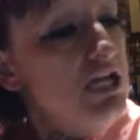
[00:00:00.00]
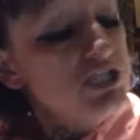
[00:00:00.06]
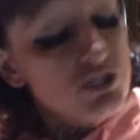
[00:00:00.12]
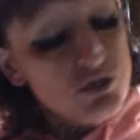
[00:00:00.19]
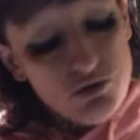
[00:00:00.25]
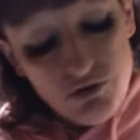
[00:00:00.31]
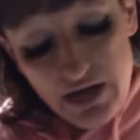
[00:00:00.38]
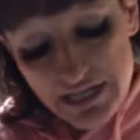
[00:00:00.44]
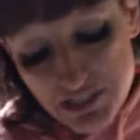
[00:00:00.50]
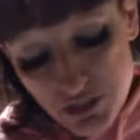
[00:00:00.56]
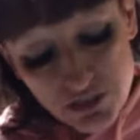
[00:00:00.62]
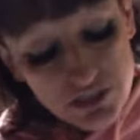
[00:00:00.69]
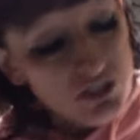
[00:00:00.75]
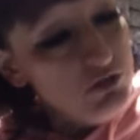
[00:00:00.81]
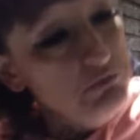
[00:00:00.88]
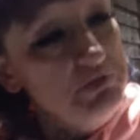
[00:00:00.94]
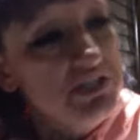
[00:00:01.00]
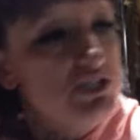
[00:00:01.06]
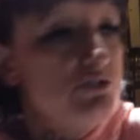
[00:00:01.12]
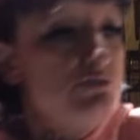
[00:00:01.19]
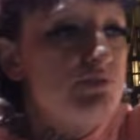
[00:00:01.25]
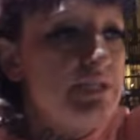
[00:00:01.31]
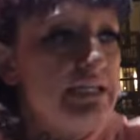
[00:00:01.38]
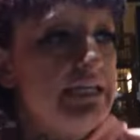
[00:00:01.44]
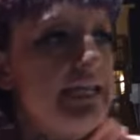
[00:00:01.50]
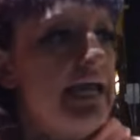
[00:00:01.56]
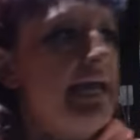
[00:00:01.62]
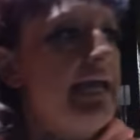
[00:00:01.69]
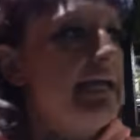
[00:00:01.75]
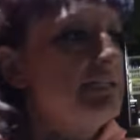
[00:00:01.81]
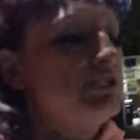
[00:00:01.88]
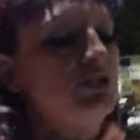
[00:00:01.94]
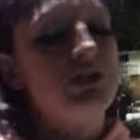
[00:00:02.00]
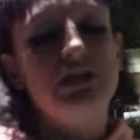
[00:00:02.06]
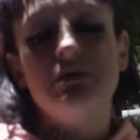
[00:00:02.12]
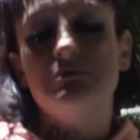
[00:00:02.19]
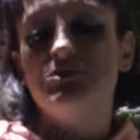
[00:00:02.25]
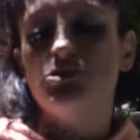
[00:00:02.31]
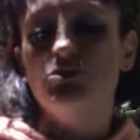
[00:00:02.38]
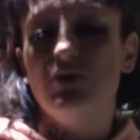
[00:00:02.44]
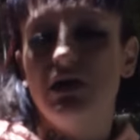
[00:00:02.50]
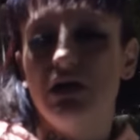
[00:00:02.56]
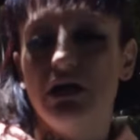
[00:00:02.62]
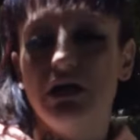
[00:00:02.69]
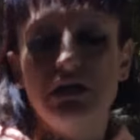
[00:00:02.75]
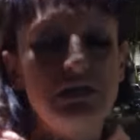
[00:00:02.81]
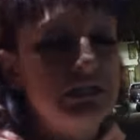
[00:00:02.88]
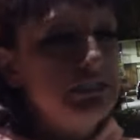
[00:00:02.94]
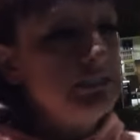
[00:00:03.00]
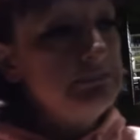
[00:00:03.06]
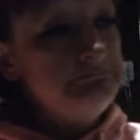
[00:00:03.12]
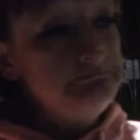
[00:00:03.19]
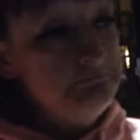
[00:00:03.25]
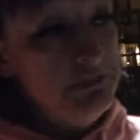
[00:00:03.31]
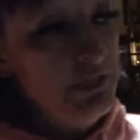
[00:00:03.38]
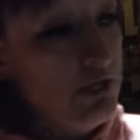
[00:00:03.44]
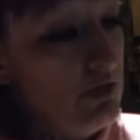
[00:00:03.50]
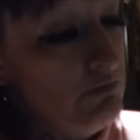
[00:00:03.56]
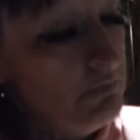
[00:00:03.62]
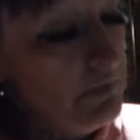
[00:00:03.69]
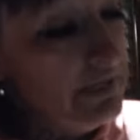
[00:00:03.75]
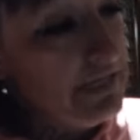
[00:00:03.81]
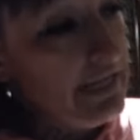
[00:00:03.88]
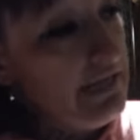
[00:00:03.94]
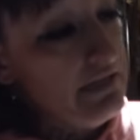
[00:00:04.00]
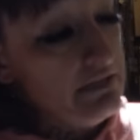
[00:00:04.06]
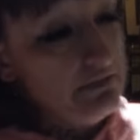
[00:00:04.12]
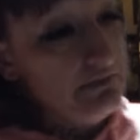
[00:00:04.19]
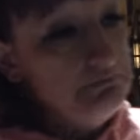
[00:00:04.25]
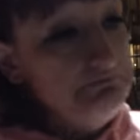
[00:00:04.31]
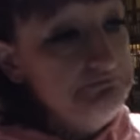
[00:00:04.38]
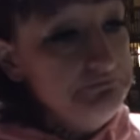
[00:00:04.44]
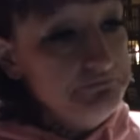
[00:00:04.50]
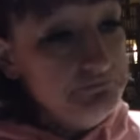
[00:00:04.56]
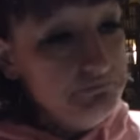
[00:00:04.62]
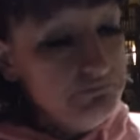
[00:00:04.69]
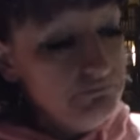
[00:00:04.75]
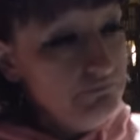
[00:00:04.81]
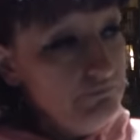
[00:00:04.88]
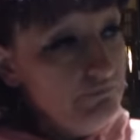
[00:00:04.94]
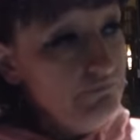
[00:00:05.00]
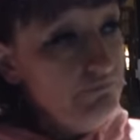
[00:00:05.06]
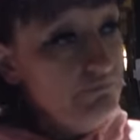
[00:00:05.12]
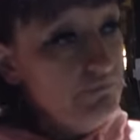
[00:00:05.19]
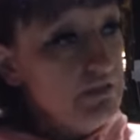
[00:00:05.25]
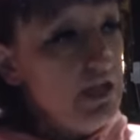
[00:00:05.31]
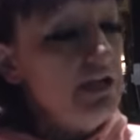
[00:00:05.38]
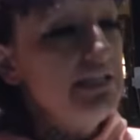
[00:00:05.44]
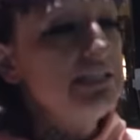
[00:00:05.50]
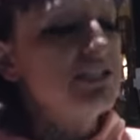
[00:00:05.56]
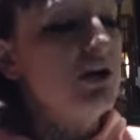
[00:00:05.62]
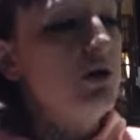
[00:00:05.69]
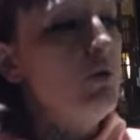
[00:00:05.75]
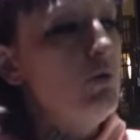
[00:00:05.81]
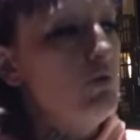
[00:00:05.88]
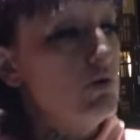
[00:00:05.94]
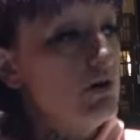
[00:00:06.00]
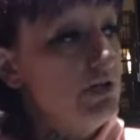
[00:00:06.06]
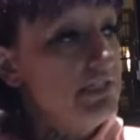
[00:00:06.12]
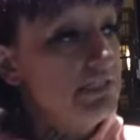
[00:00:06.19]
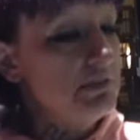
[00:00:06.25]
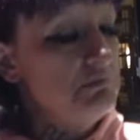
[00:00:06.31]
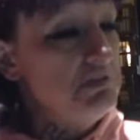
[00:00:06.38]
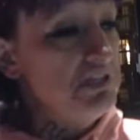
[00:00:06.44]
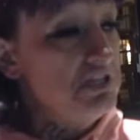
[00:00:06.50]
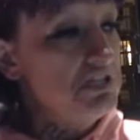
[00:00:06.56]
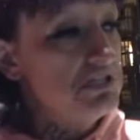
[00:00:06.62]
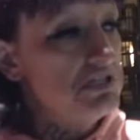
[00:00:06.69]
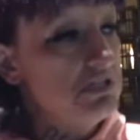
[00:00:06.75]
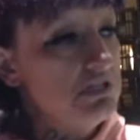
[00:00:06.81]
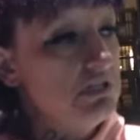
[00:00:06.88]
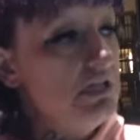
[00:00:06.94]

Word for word: So I took the little bitch you've seen today. I took him to, uh, you know, Monday. Why you call that man that man like you? No, he's a whore. He's a bitch.